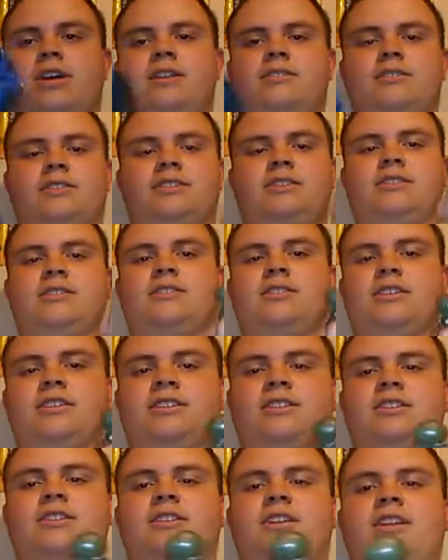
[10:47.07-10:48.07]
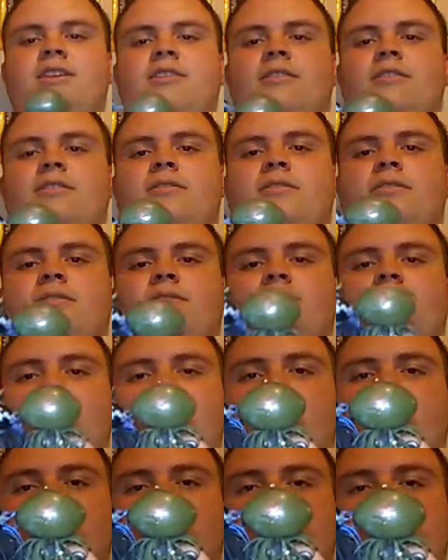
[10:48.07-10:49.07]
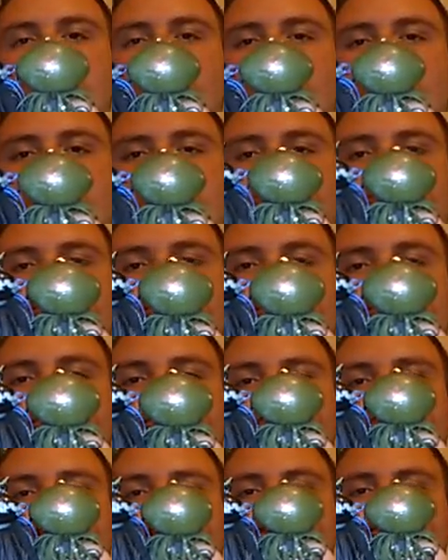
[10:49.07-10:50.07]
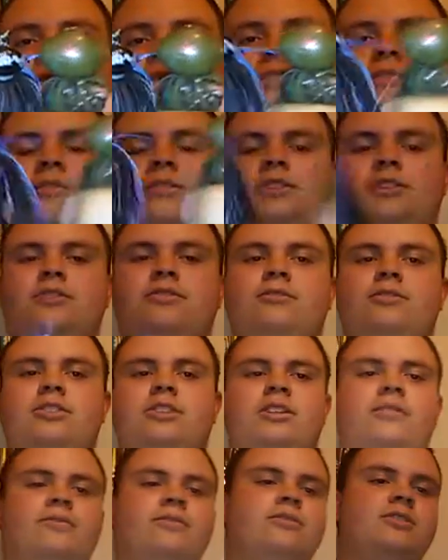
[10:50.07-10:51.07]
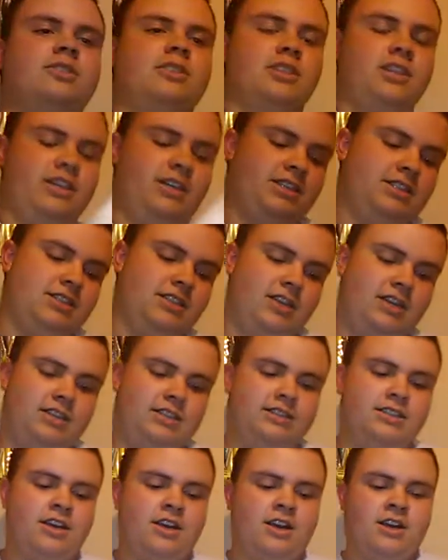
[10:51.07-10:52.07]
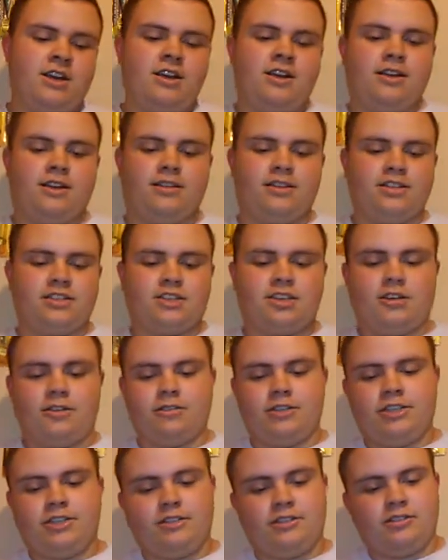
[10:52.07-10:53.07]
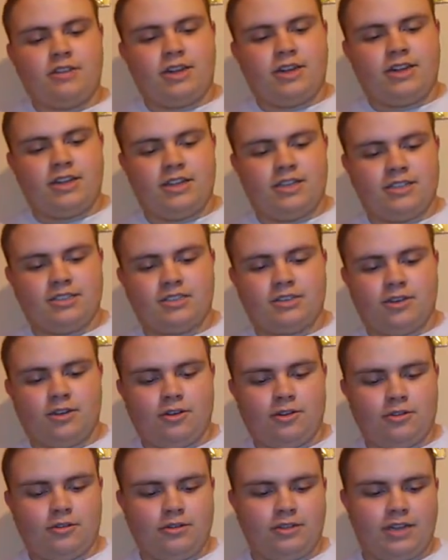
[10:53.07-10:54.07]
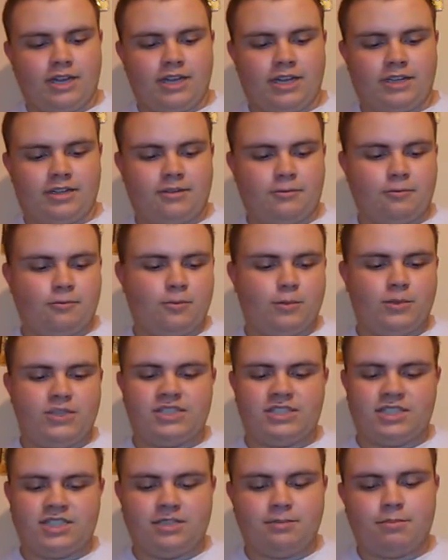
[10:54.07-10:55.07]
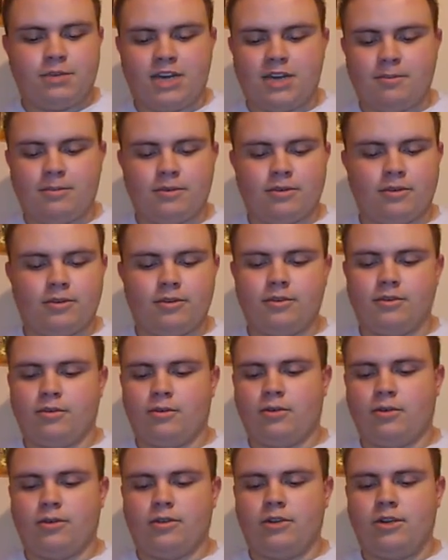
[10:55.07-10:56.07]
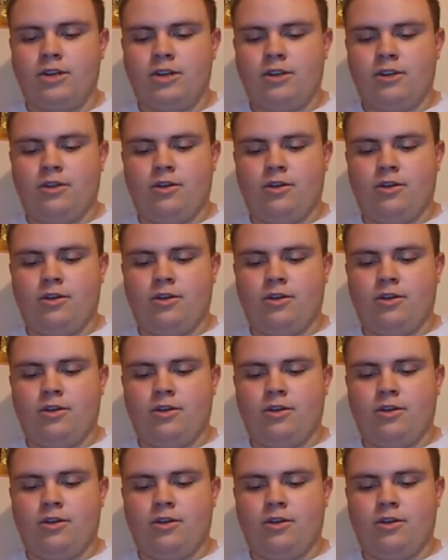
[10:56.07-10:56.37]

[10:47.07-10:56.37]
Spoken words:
ounce. This is a full 1 1/4 ounce. Huge difference in the head size. Now this color here, I think, is called like whiskey pepper or